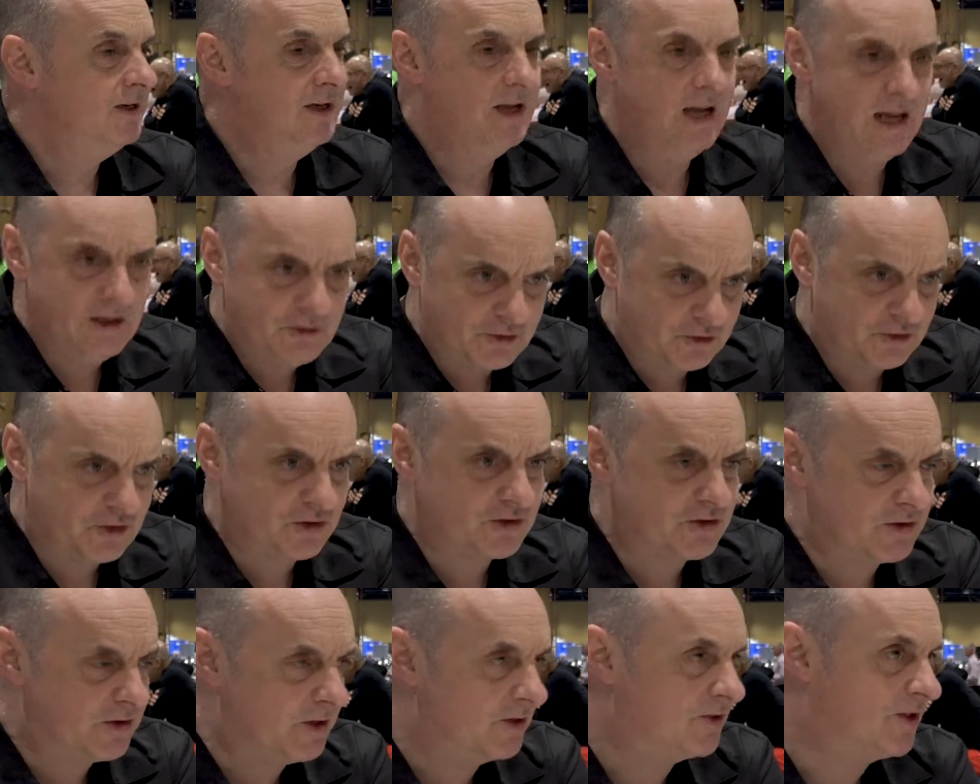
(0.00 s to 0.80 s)
It's
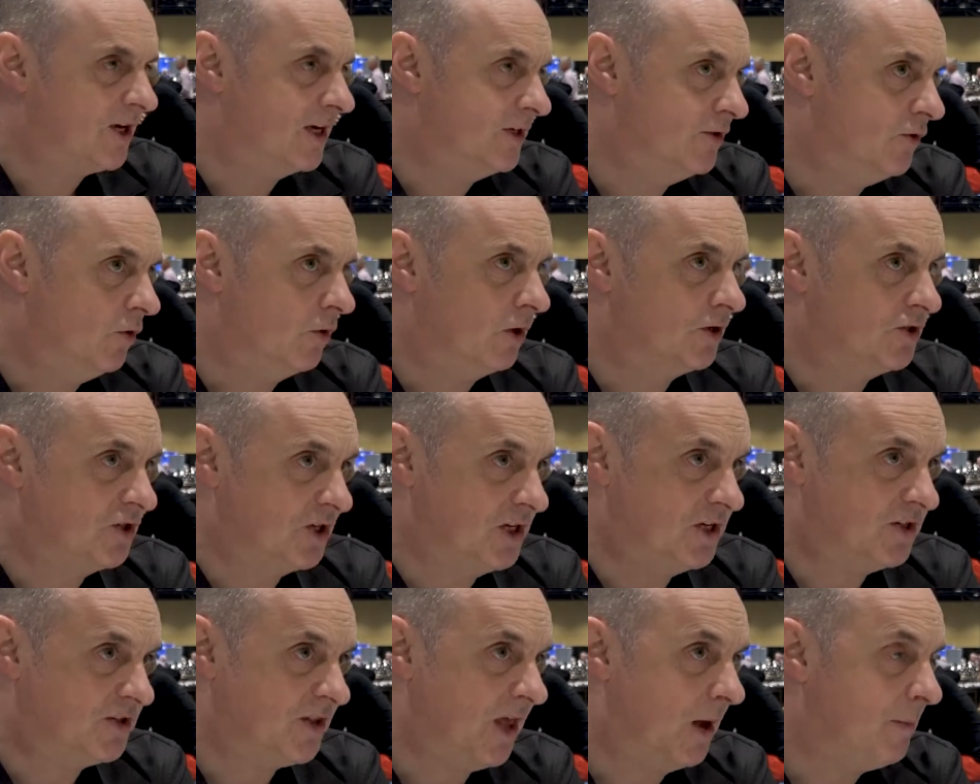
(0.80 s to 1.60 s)
just that the
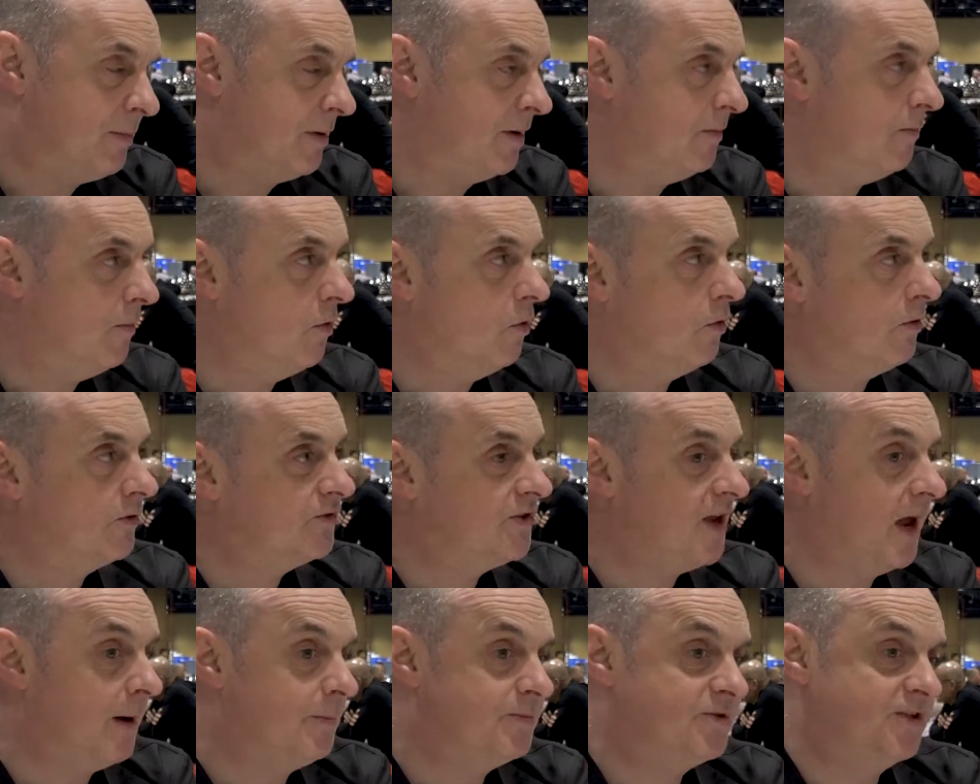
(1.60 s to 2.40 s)
technology is that bit more
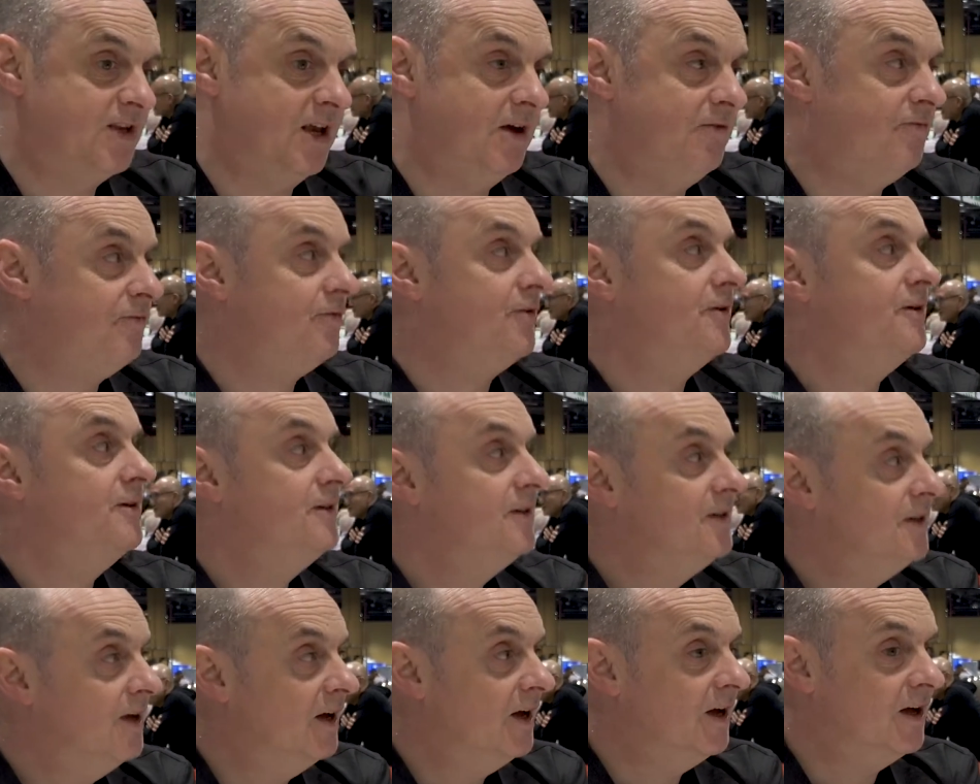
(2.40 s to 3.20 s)
adaptive
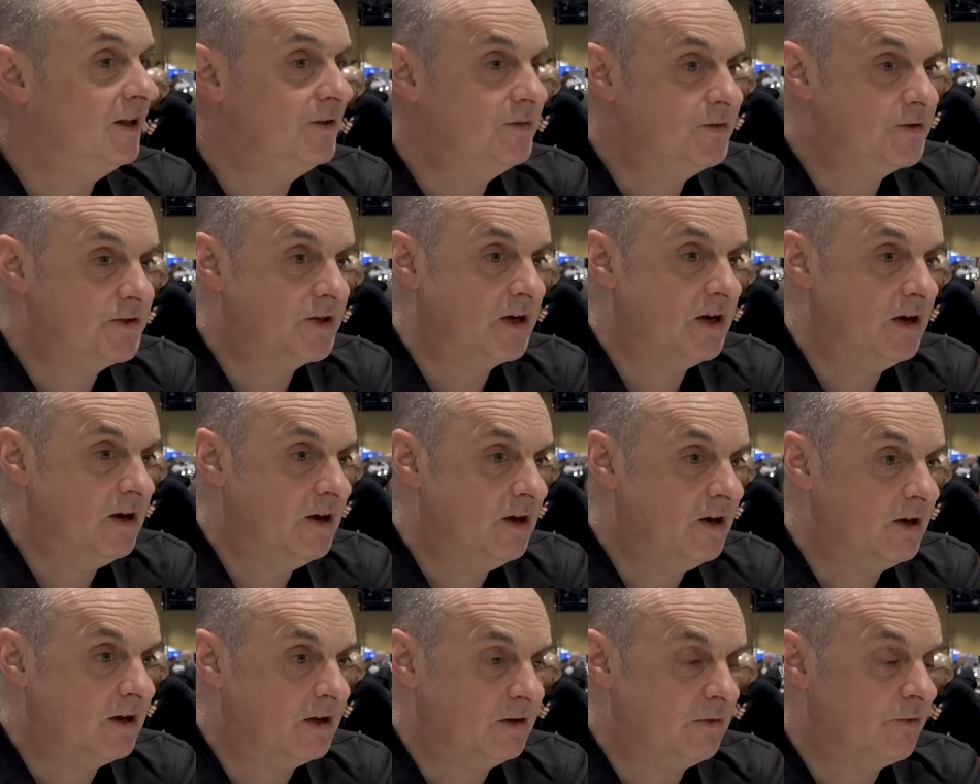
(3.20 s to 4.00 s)
and
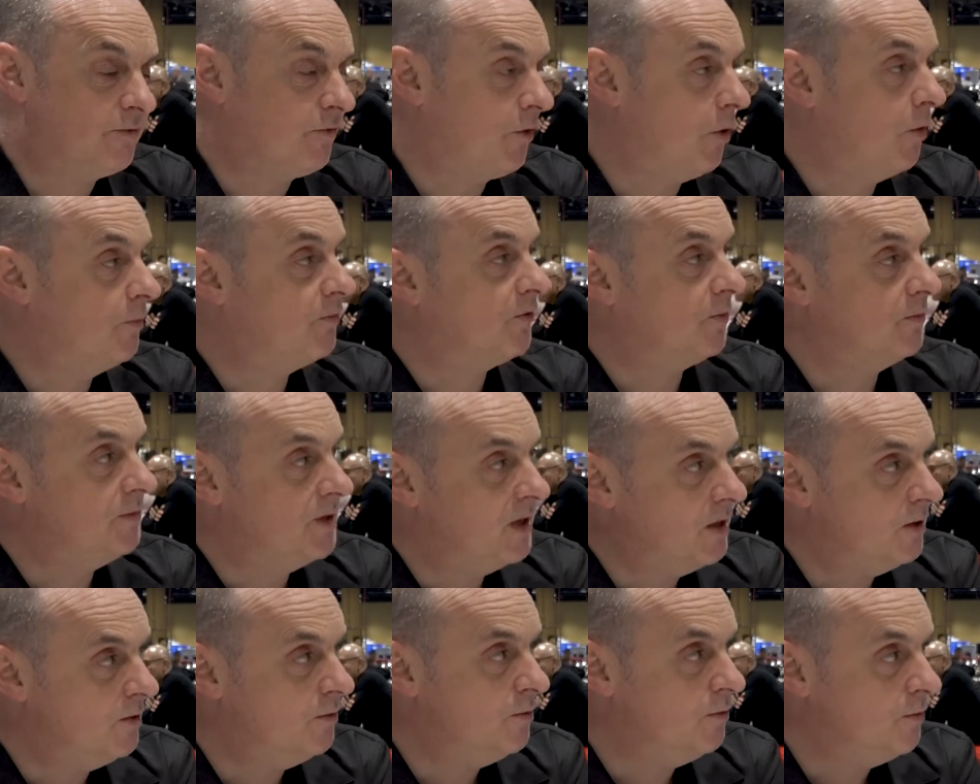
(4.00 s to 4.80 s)
can throw up some
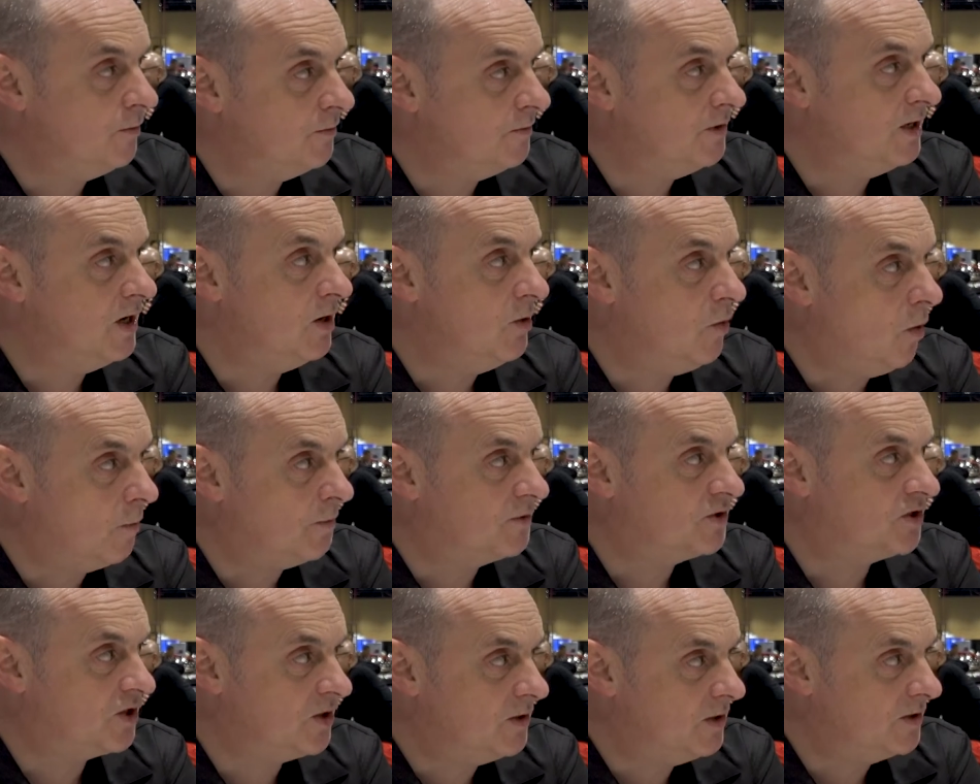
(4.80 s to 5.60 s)
new
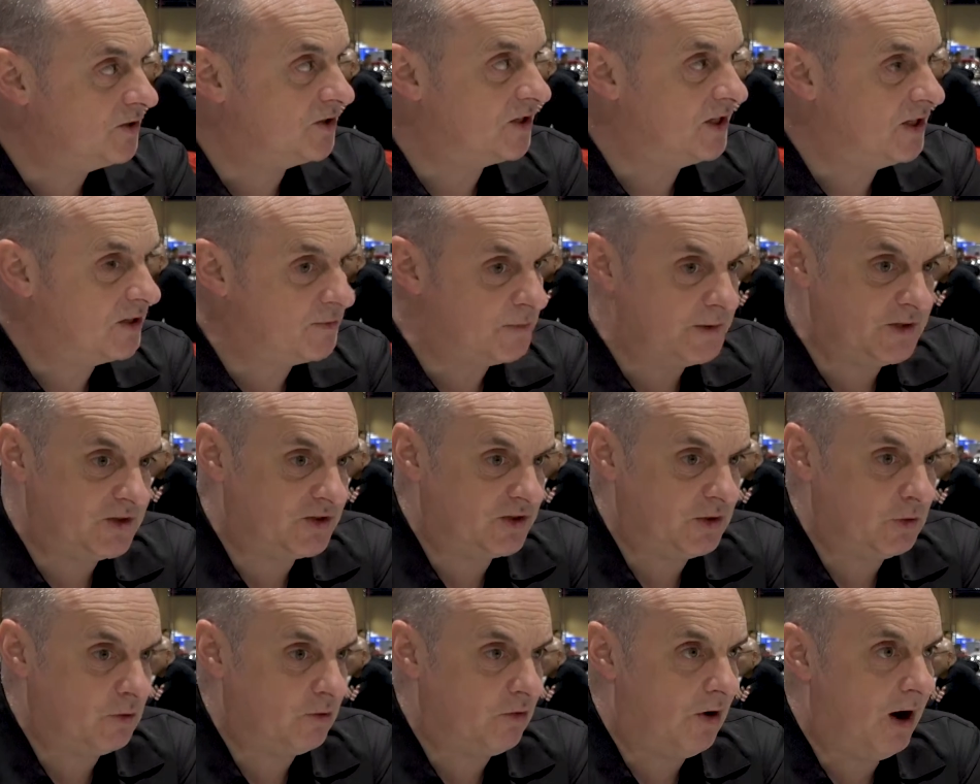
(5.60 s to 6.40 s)
opportunities, but it's
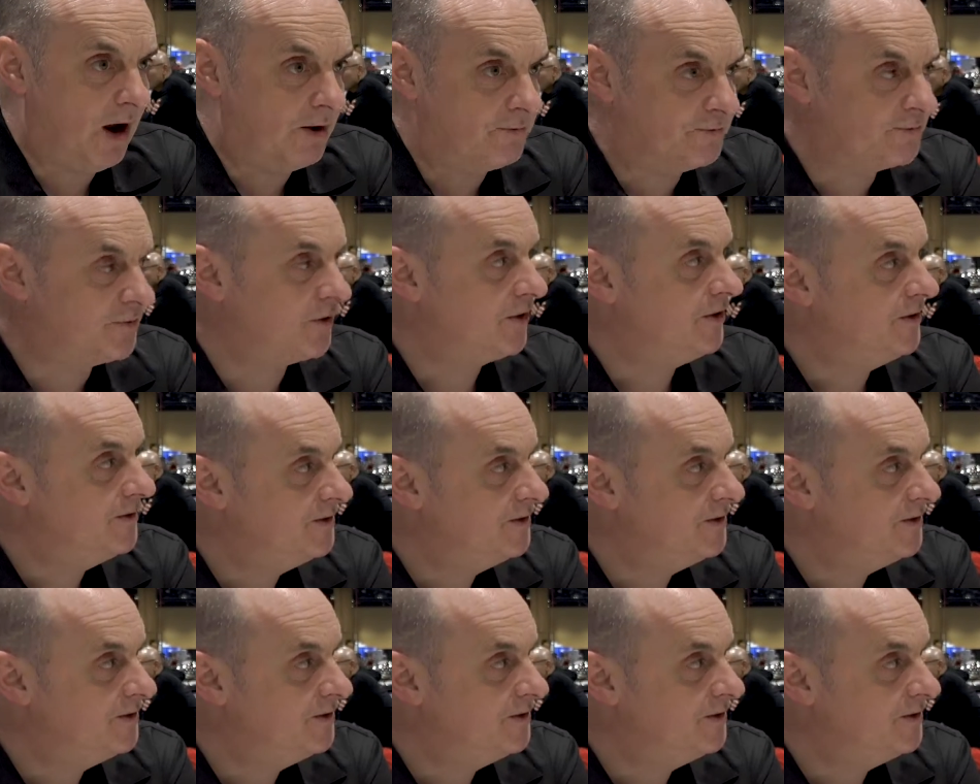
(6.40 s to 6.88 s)
still craft.